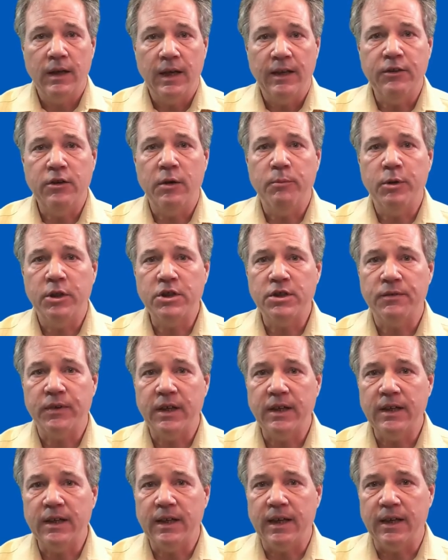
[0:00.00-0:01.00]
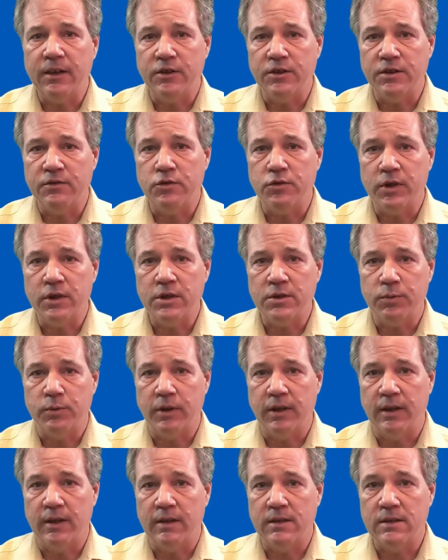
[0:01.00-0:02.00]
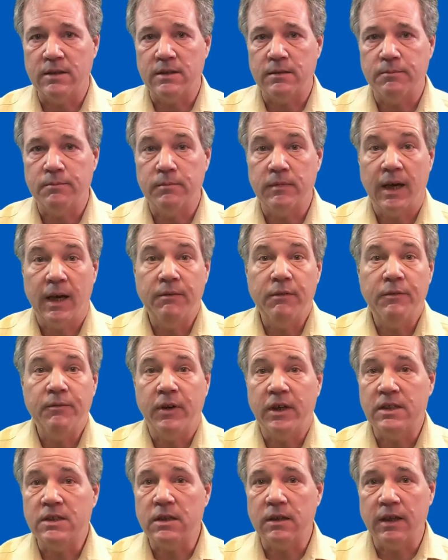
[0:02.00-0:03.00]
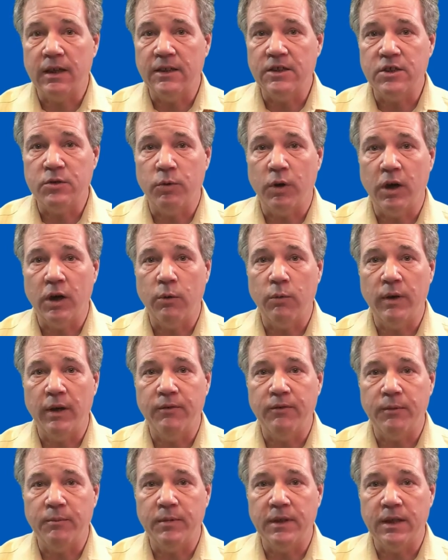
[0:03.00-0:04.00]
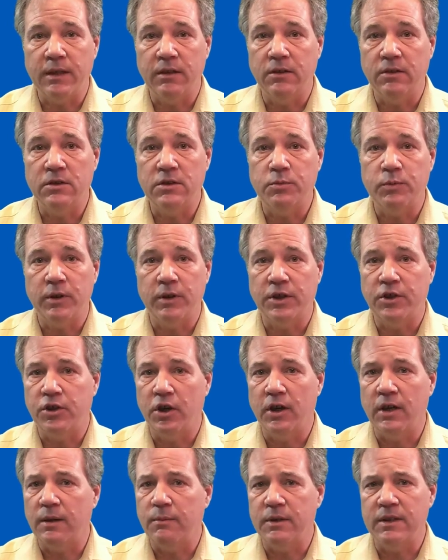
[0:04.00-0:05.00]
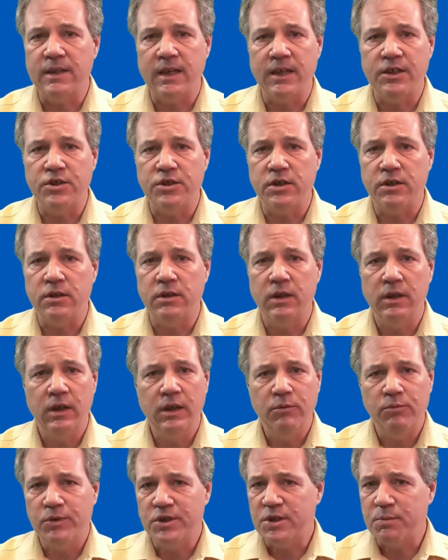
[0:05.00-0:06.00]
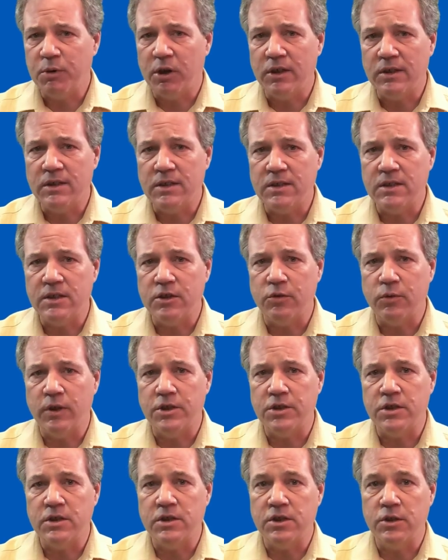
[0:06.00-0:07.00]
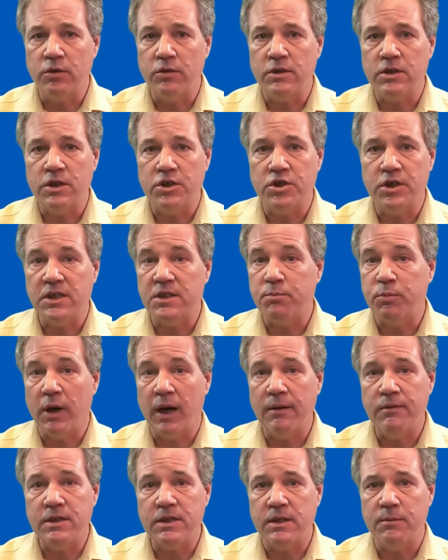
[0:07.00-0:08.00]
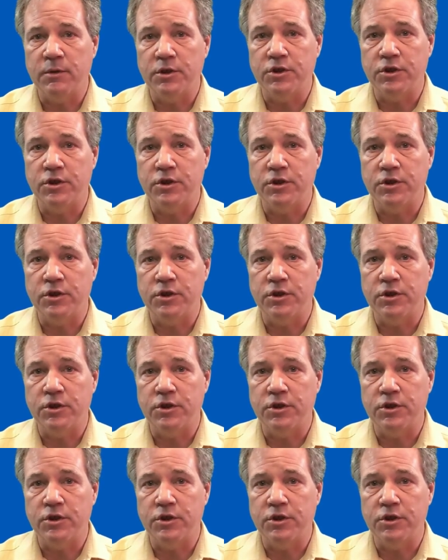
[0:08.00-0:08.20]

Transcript: And there are a bunch of indicators of trustworthiness. I've advised clients to walk away from deals where the documentation, responses to questions don't suggest privacy